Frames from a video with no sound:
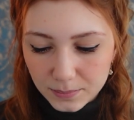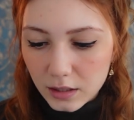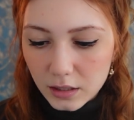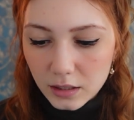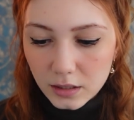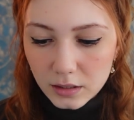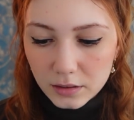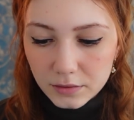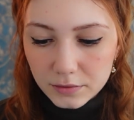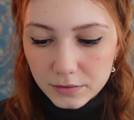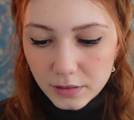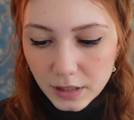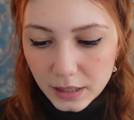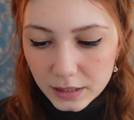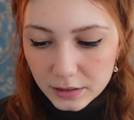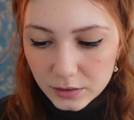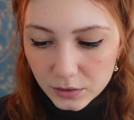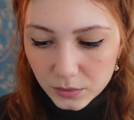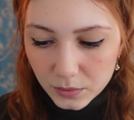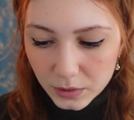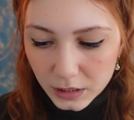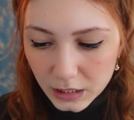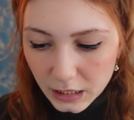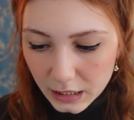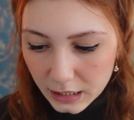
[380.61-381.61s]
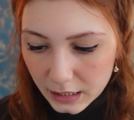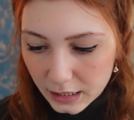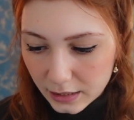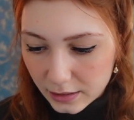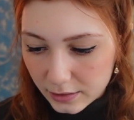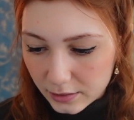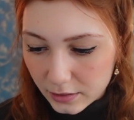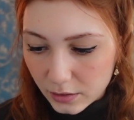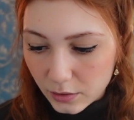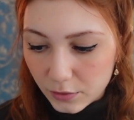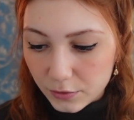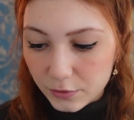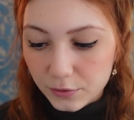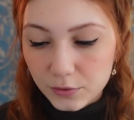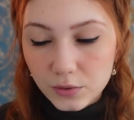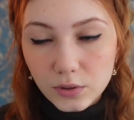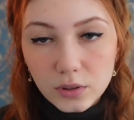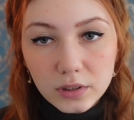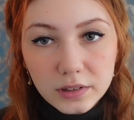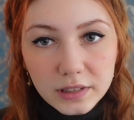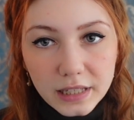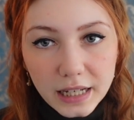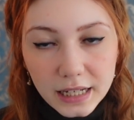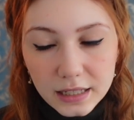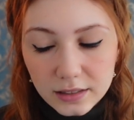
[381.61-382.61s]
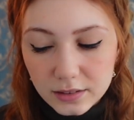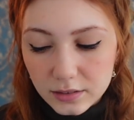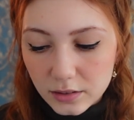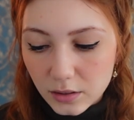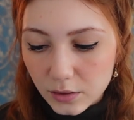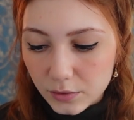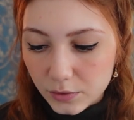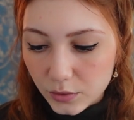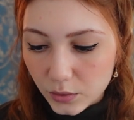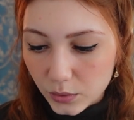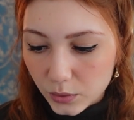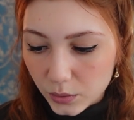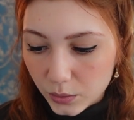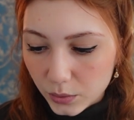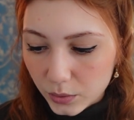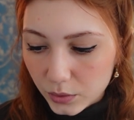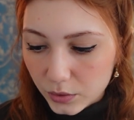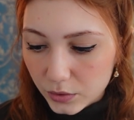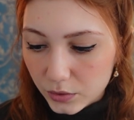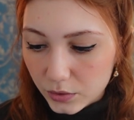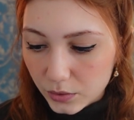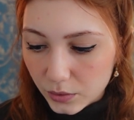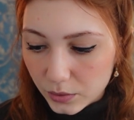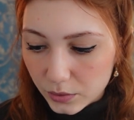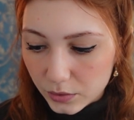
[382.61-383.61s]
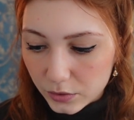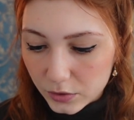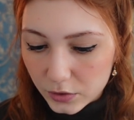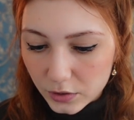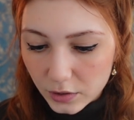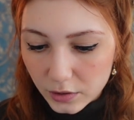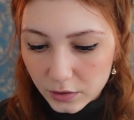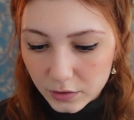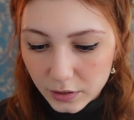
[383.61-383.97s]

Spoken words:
The advised reading is a full text of Lu Xun's